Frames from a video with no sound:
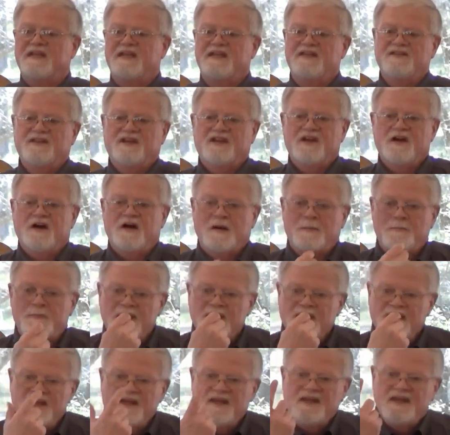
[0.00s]
dip it in the
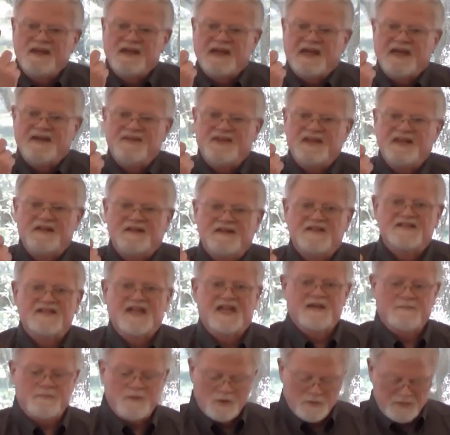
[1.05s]
cup, and
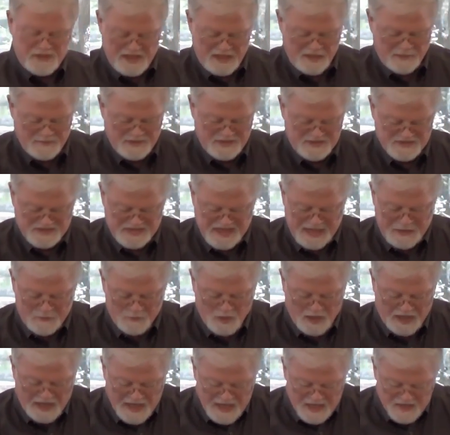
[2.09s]
then take both
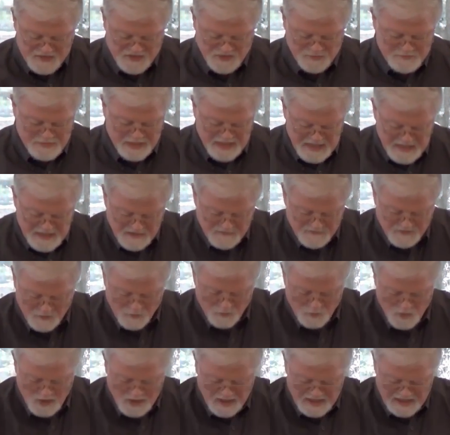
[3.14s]
elements that way. So
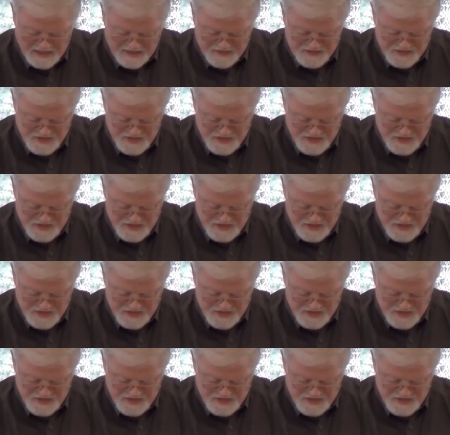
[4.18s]
many different